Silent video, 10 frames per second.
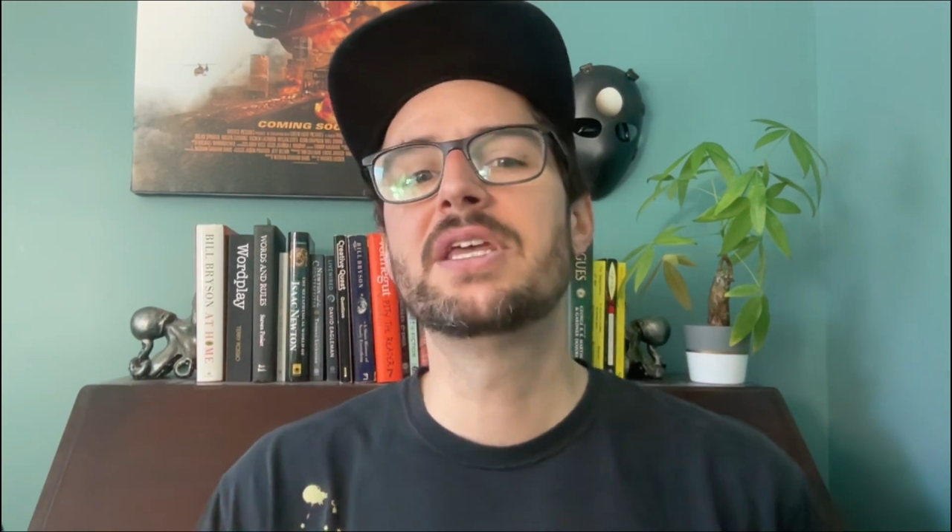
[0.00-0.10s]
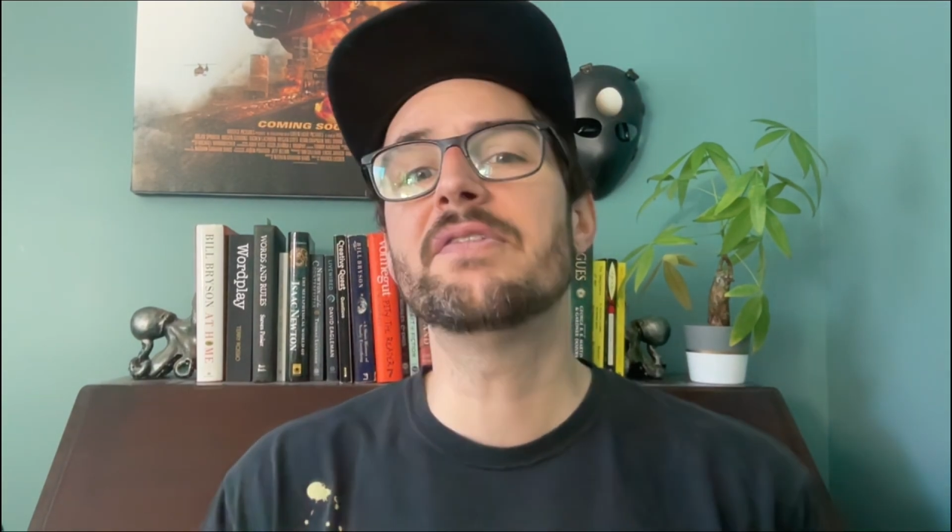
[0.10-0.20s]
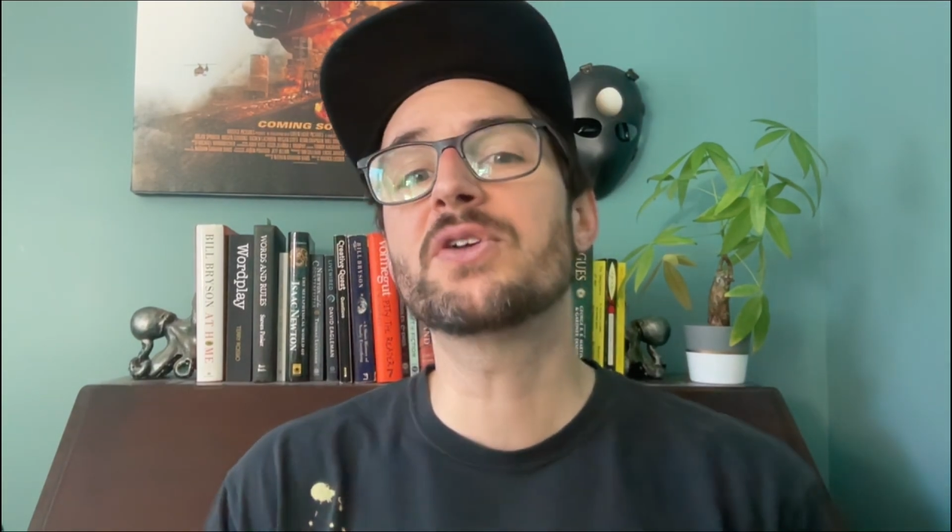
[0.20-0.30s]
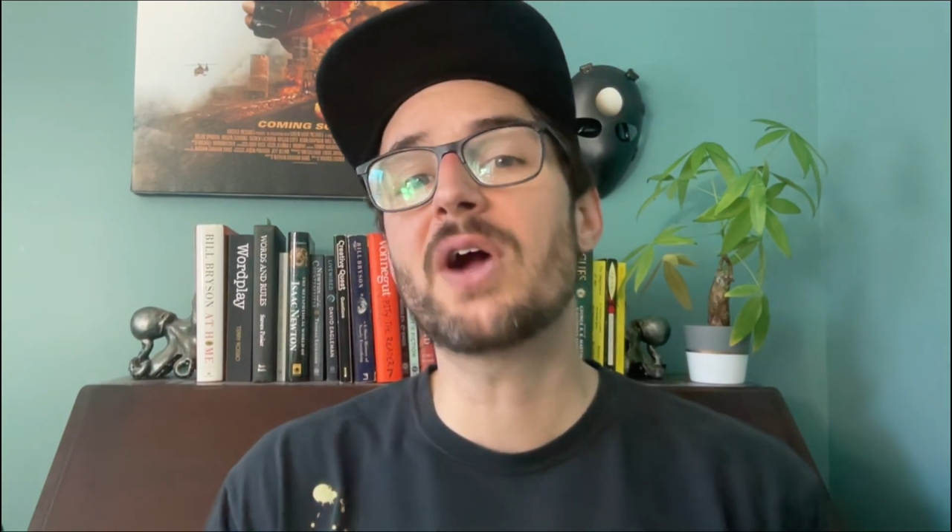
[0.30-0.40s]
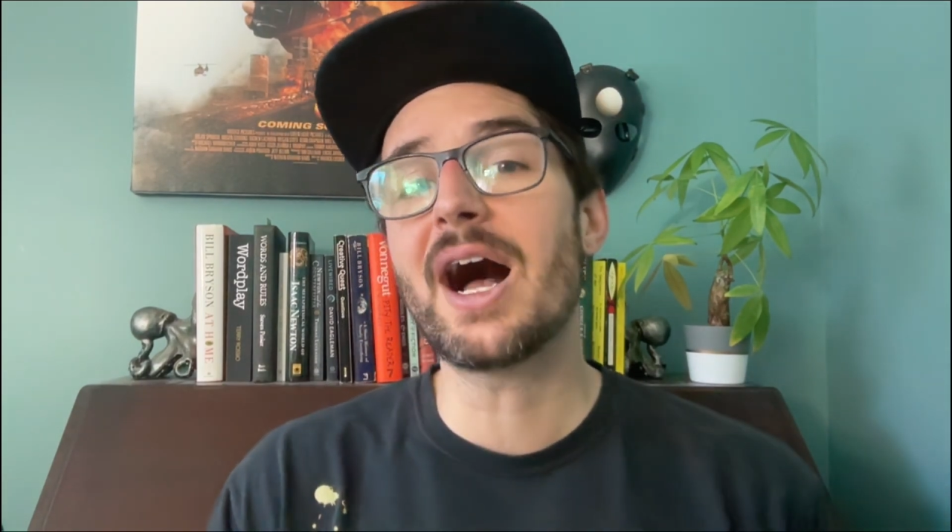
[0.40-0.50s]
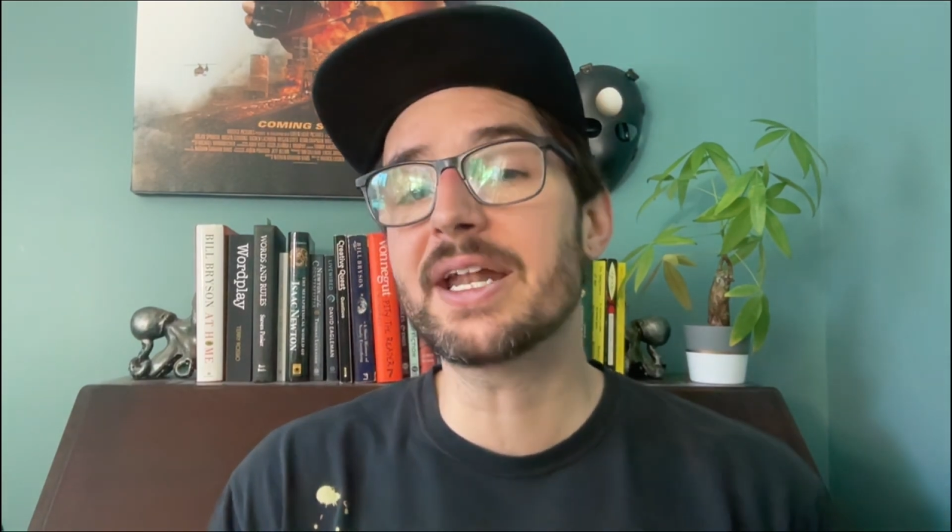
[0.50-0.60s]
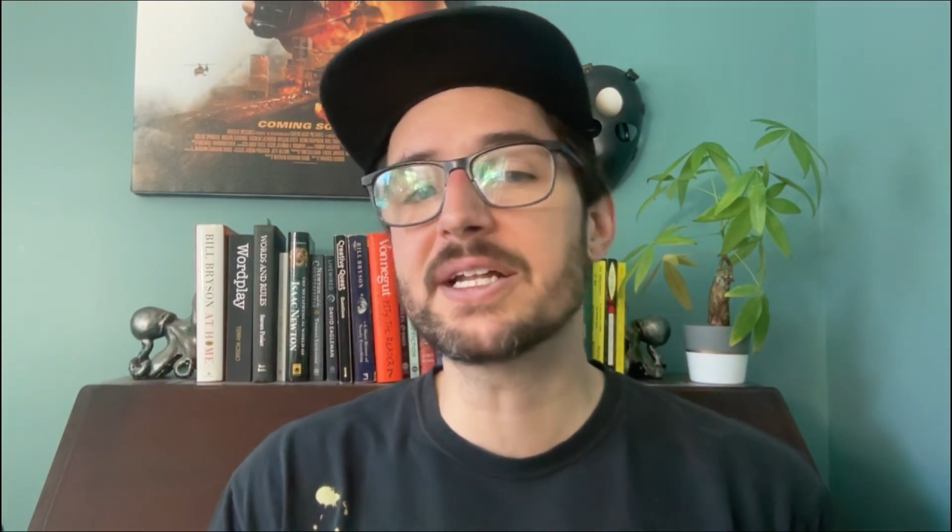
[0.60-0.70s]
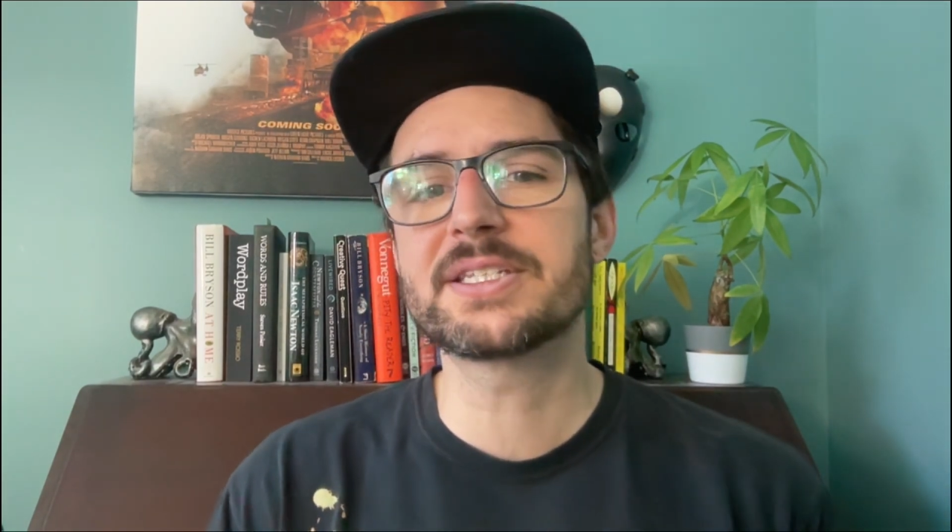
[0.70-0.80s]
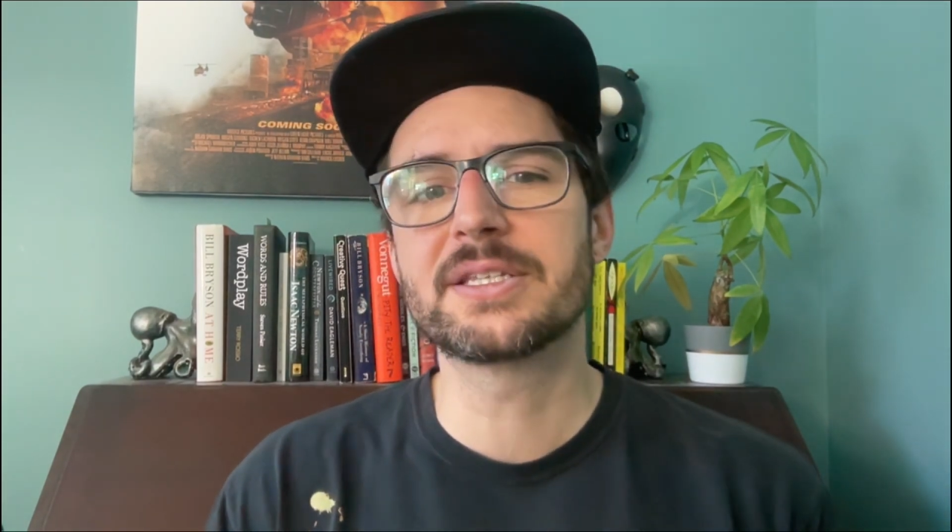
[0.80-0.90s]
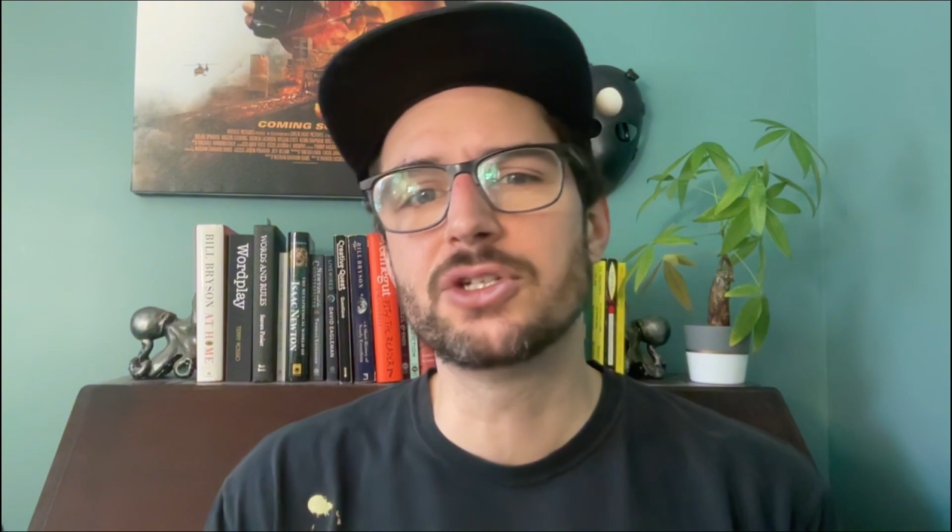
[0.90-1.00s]
Give your
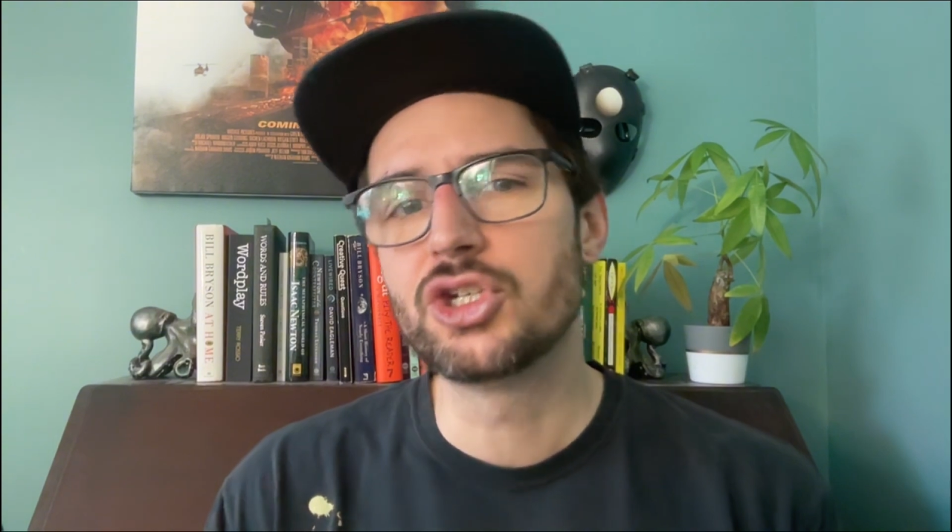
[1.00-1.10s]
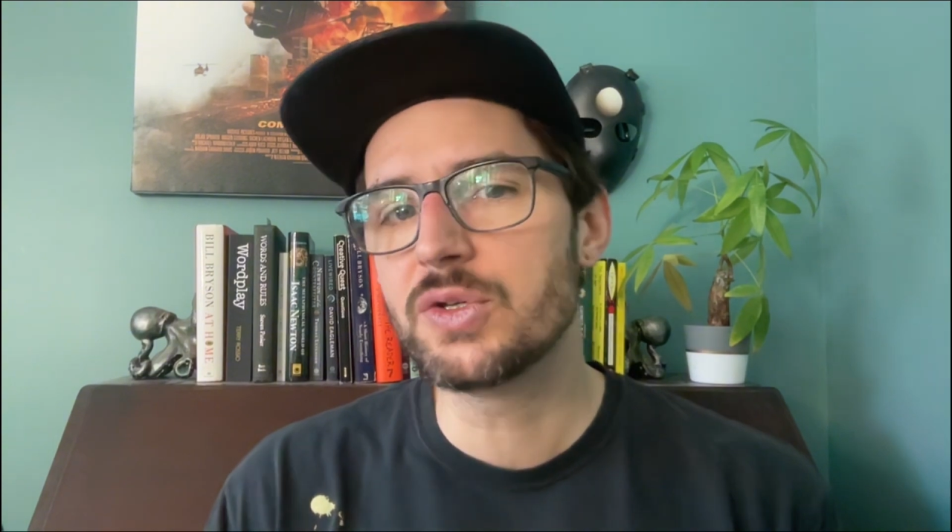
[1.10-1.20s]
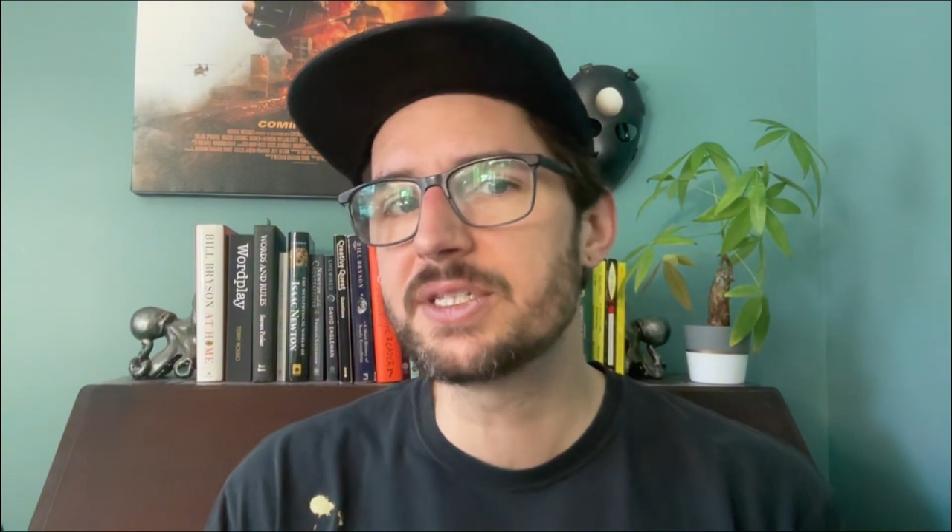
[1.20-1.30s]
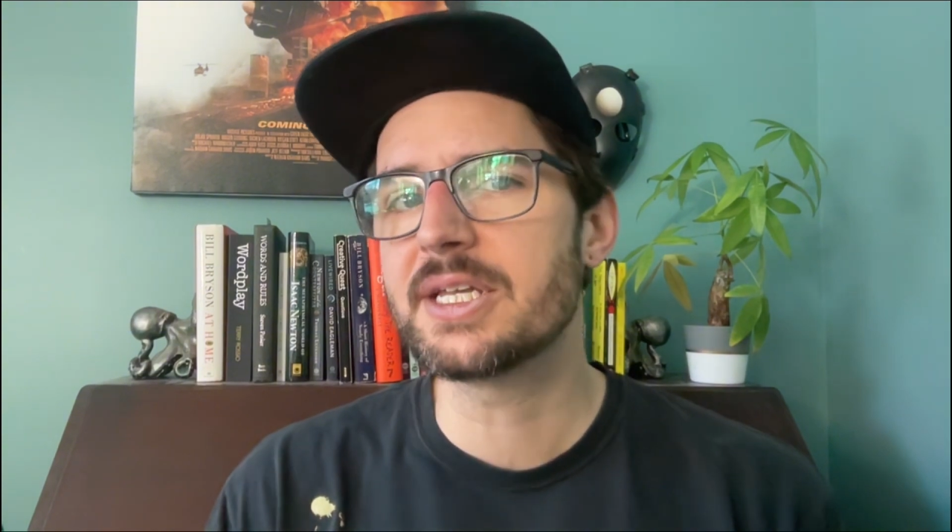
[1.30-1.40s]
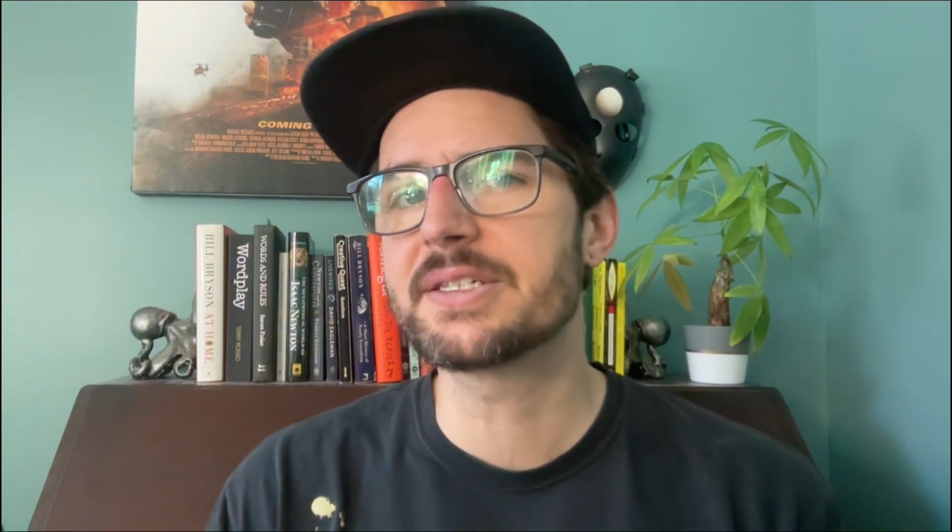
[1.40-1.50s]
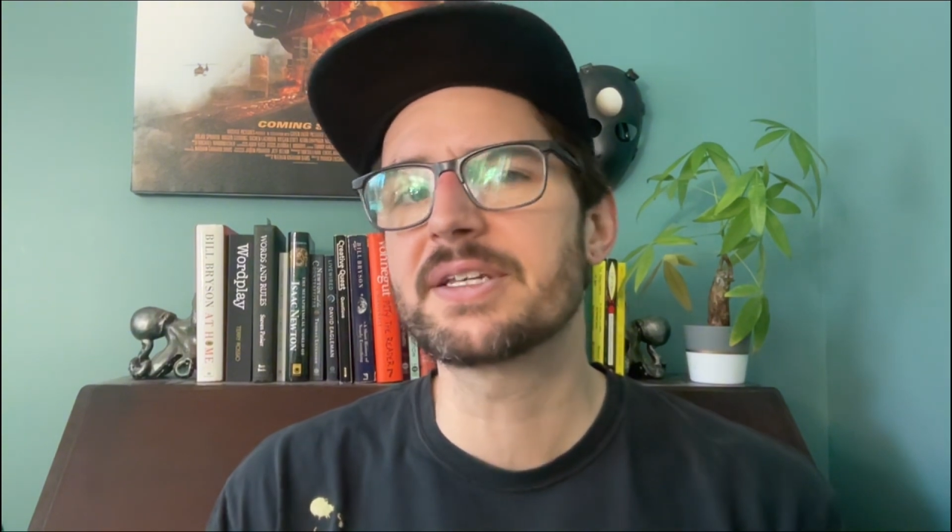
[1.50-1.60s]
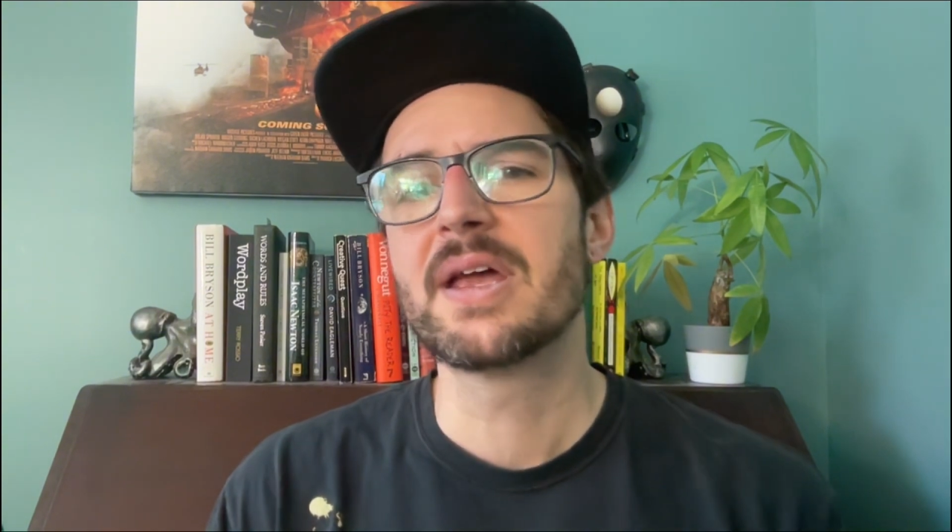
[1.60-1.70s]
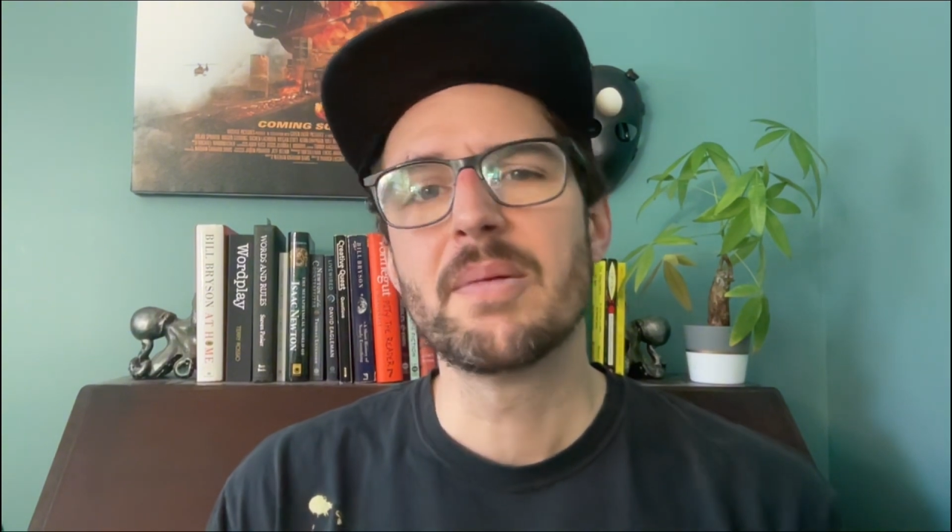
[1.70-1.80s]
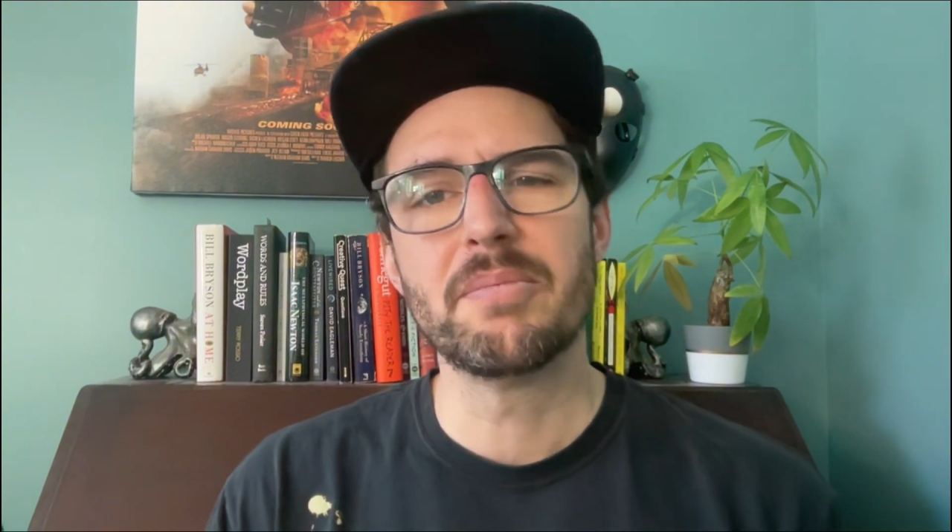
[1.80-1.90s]
audience the juiciest,